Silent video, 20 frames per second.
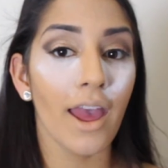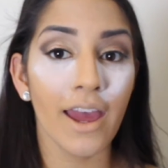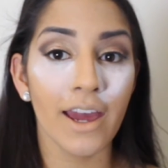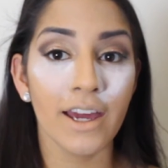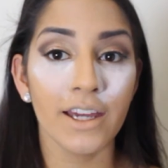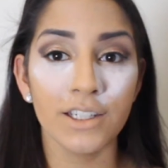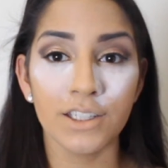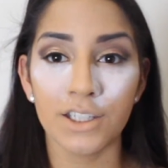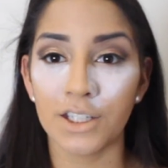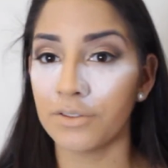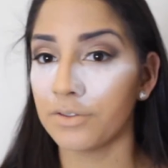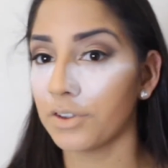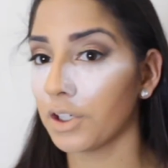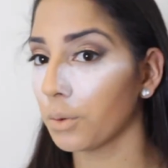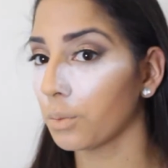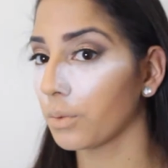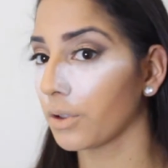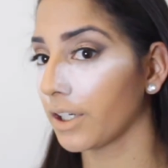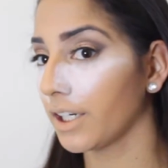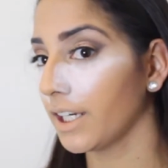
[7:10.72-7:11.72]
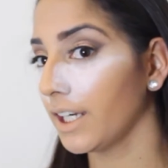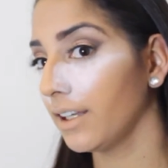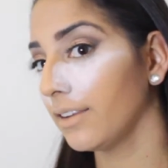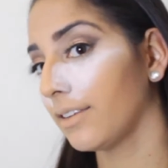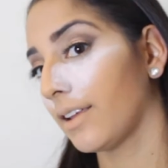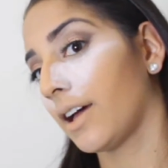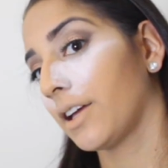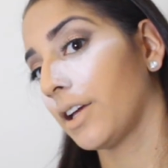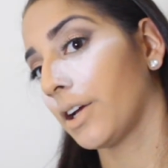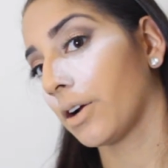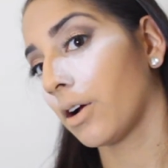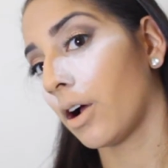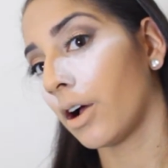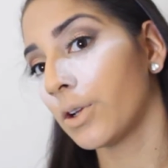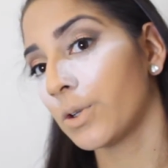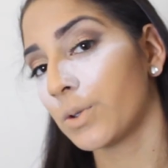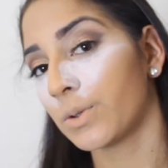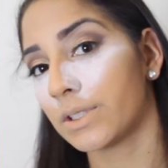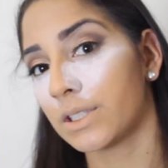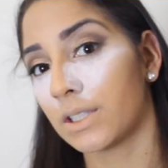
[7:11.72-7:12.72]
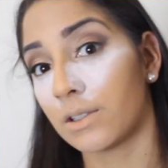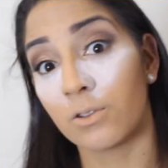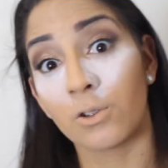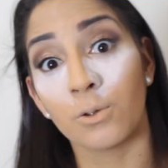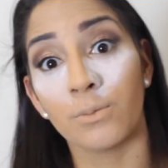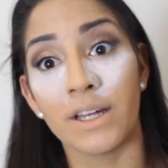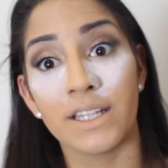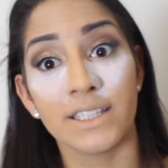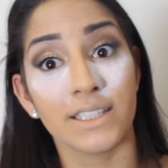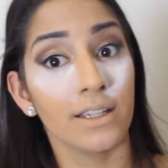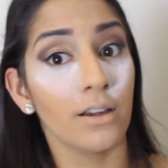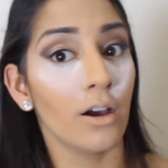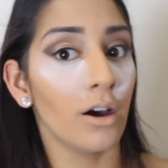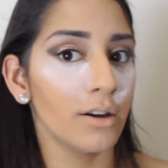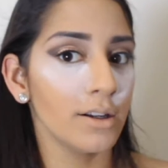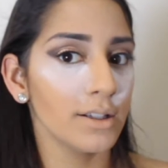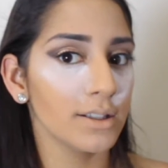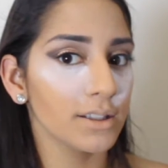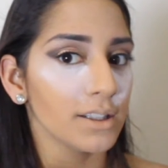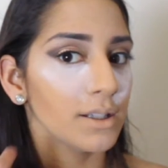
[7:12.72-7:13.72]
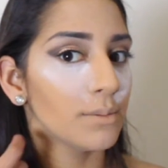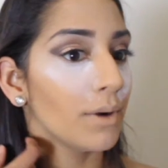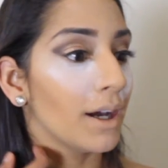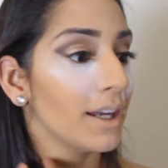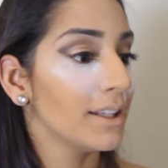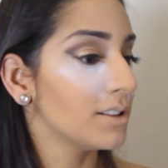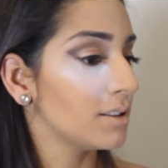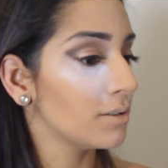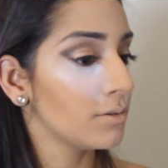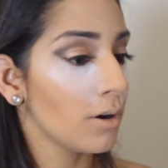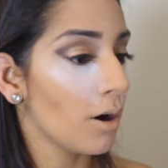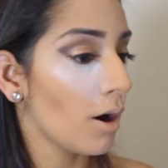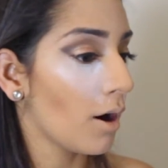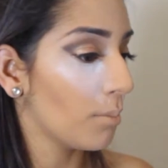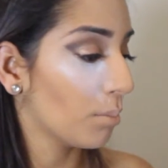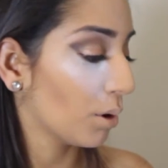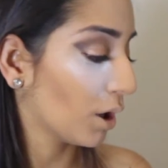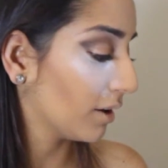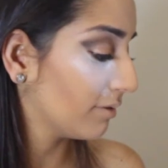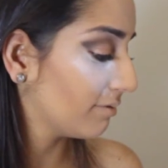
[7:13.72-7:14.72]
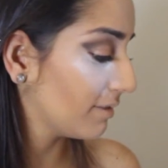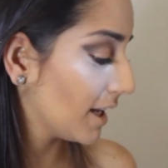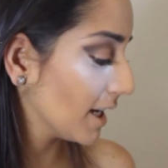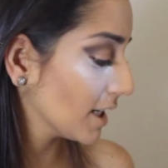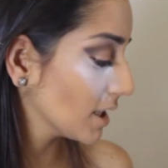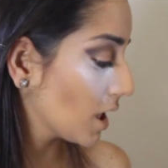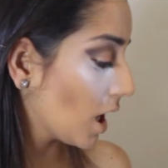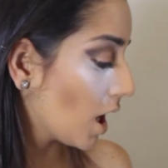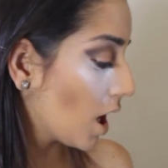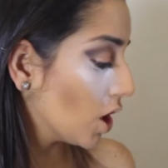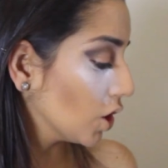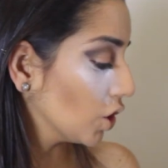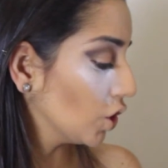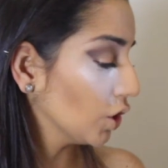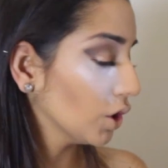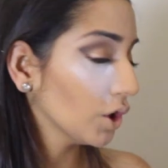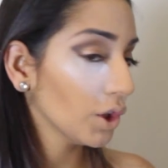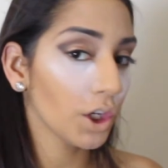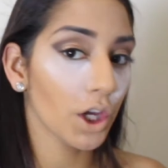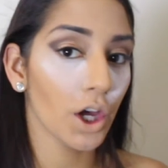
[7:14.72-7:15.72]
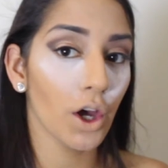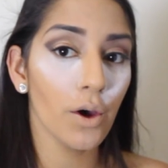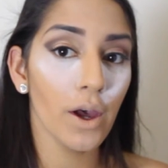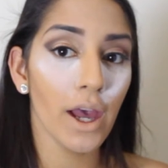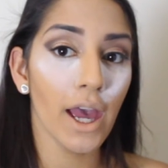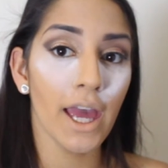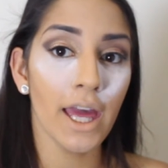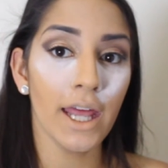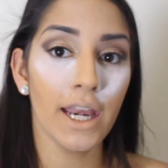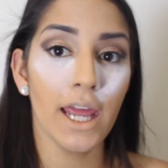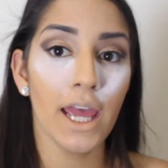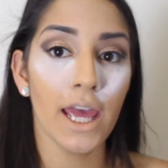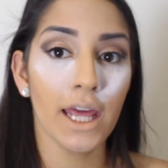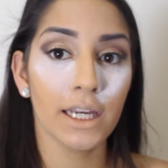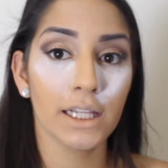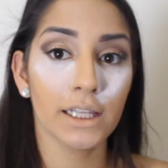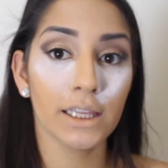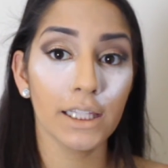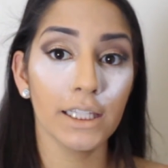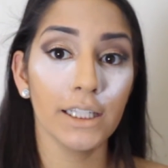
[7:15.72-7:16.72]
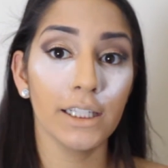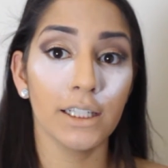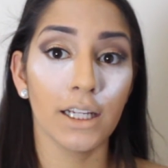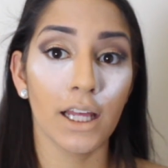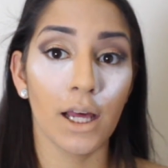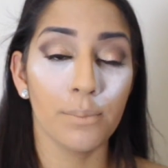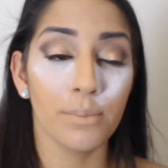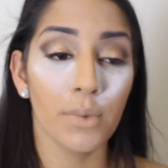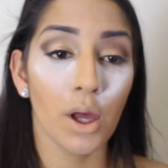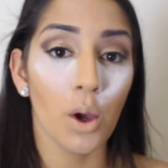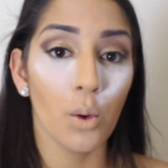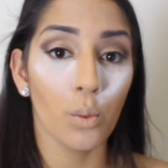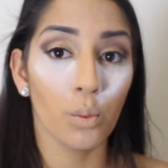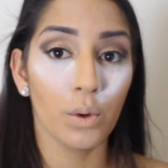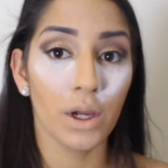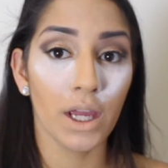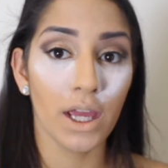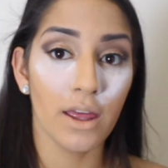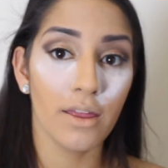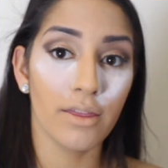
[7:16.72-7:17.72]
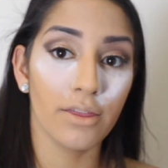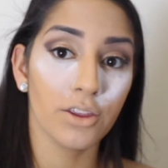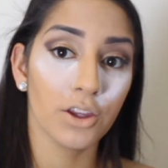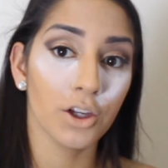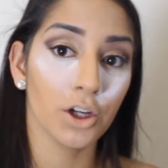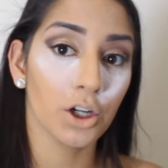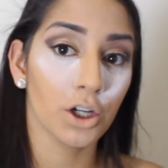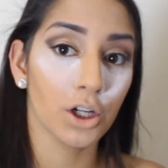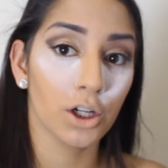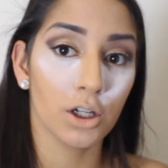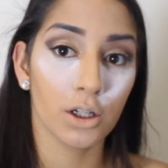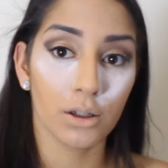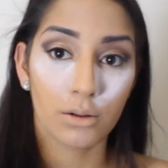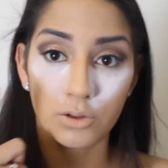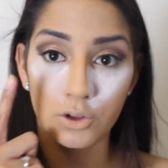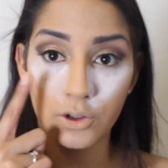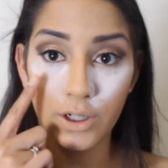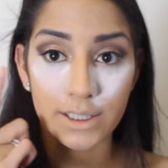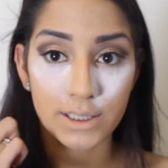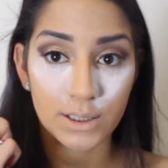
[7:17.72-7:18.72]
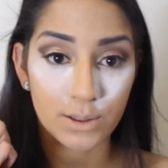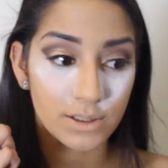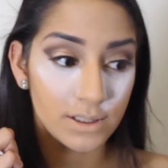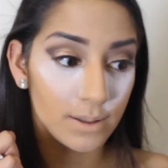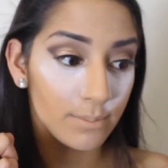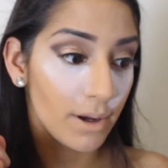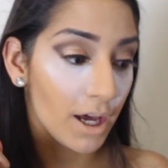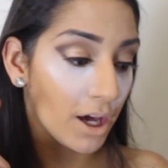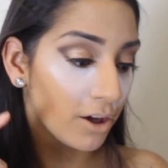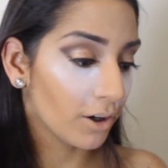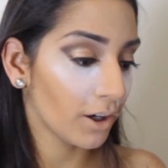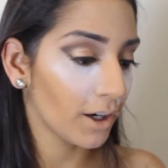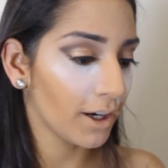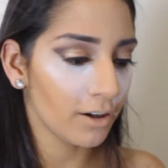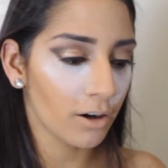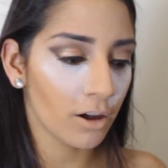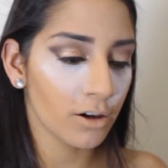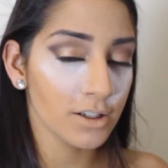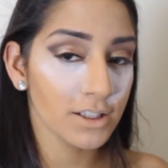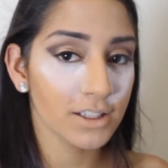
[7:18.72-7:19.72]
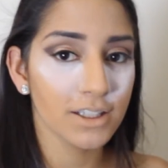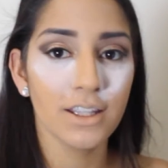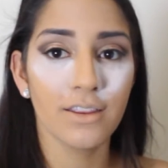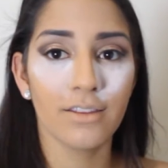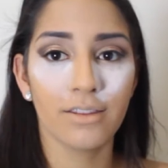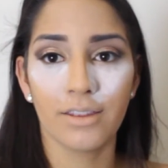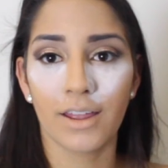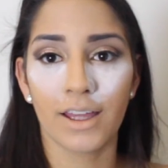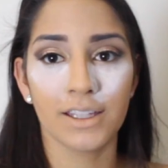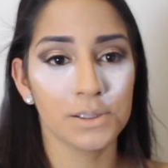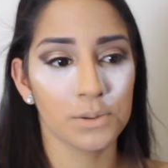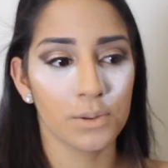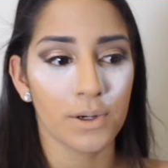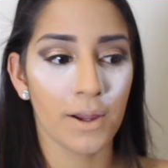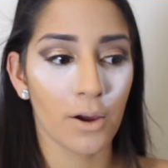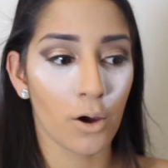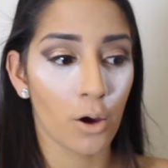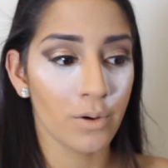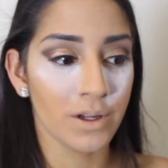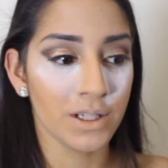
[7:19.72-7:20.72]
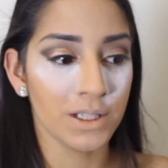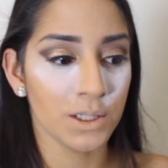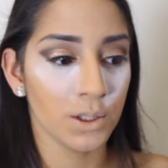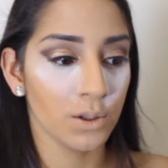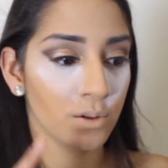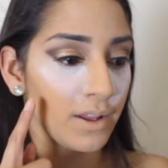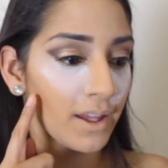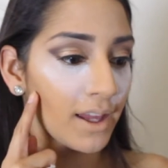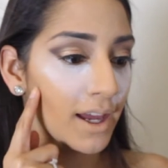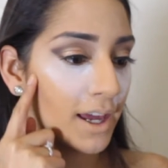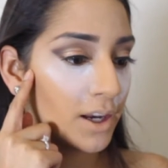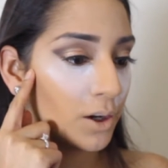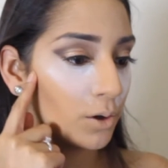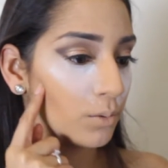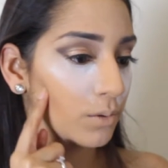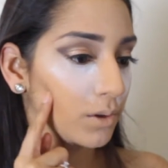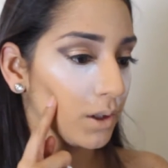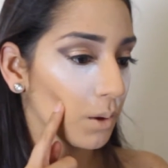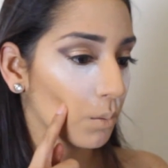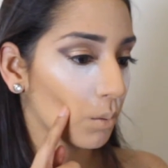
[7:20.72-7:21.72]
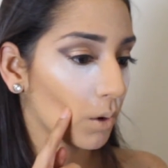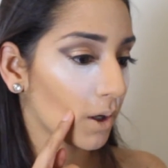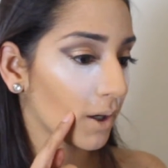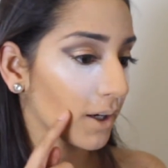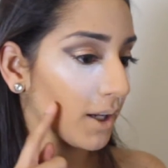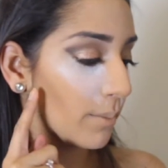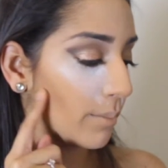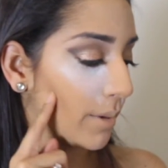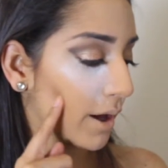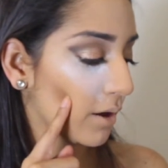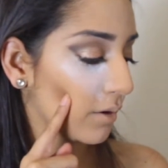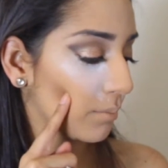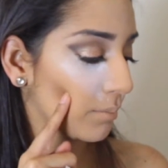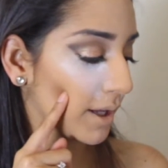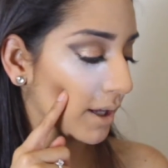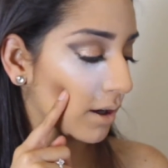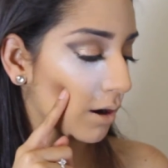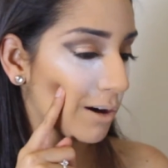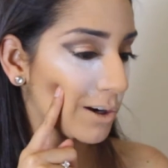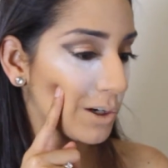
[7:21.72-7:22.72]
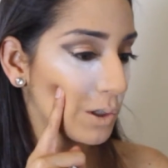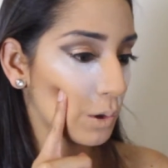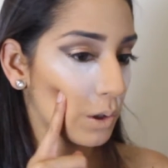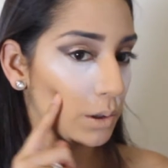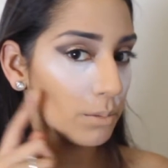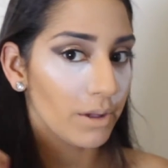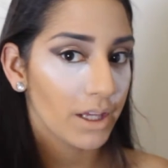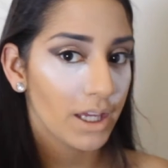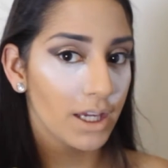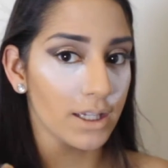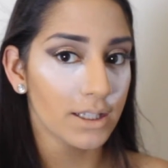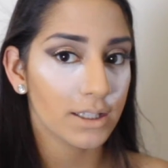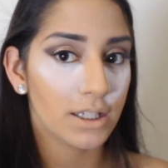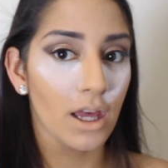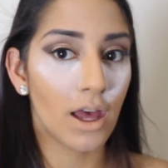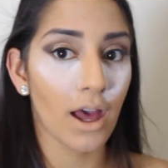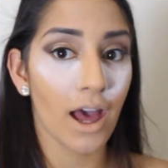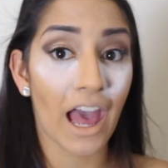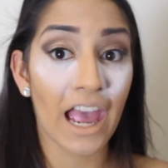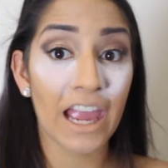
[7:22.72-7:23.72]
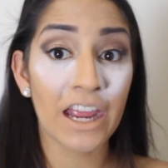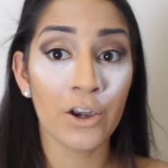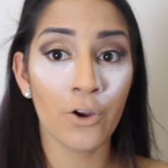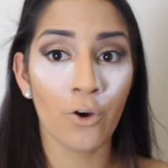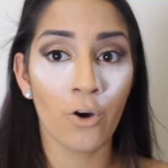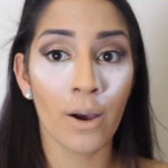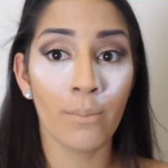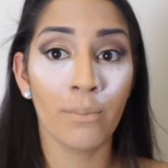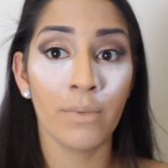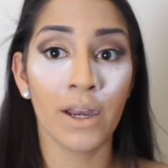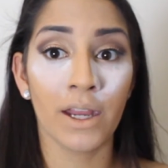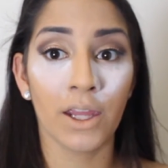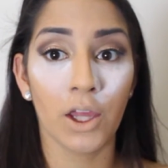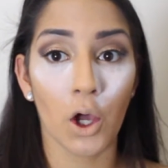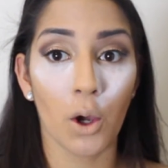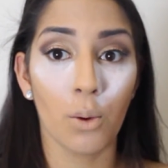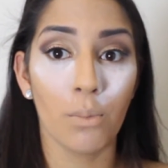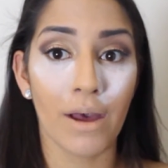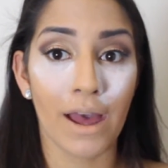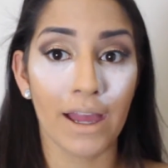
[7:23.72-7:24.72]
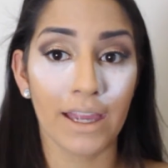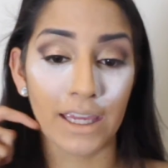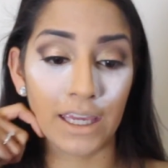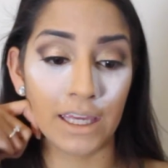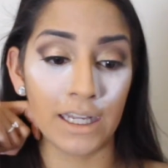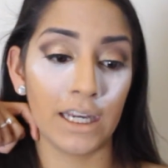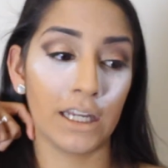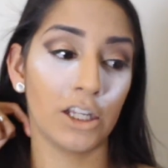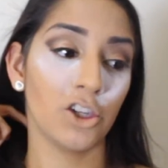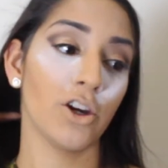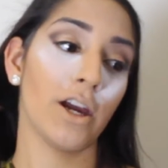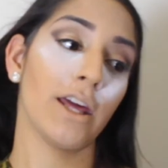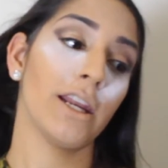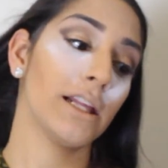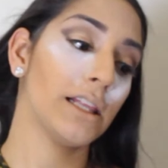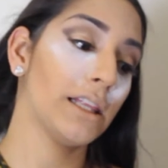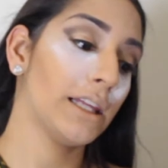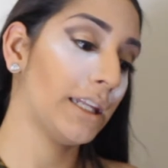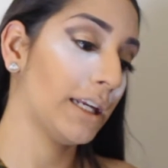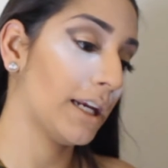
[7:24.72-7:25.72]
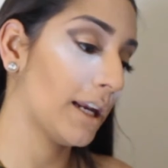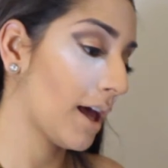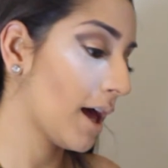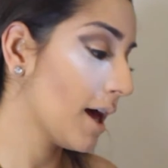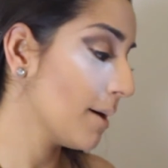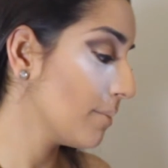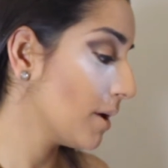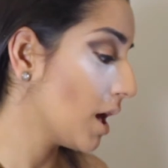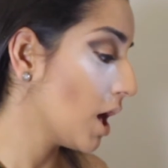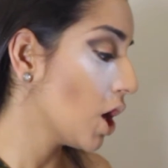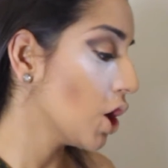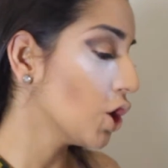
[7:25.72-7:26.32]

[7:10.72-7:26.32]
and if you're worried that your contour is a little messy, honestly mine's not perfect, you can go ahead and clean it up with your translucent powder. And honestly, that's what I always do. Like, I don't really worry about my contour because I know I'm going to go back in and try to clean it up.